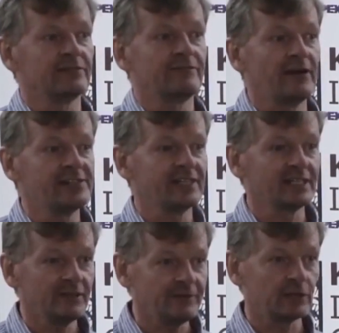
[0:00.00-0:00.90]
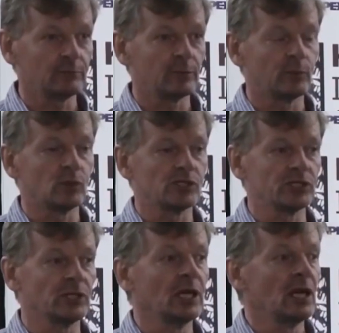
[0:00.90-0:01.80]
there's a very significant
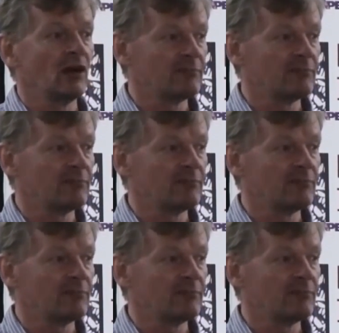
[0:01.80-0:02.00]
proportion